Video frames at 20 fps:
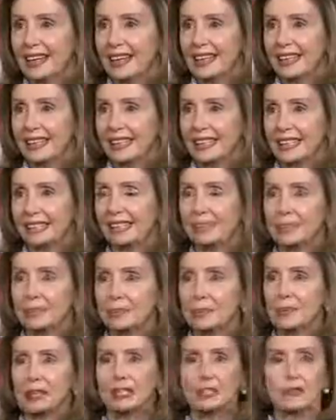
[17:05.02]
and it
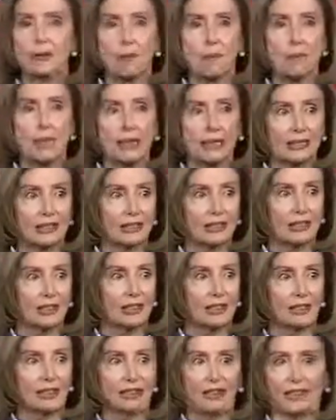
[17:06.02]
would be a tremendous
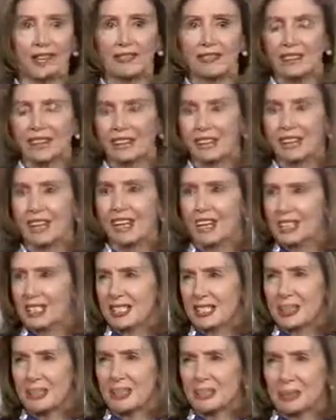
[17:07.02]
loss to that
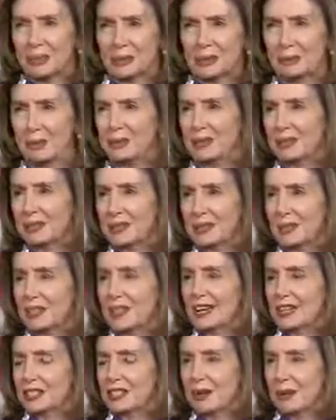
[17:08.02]
district to lose the
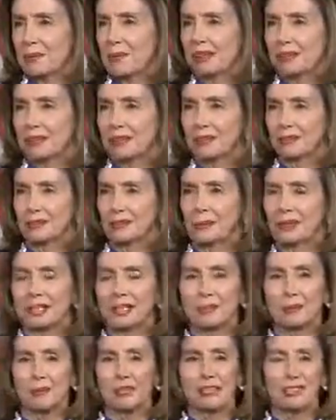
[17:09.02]
chairman of the
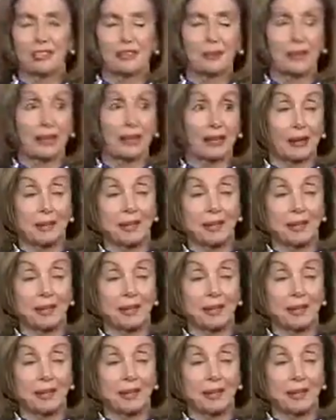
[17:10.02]
Ways and Means Committee.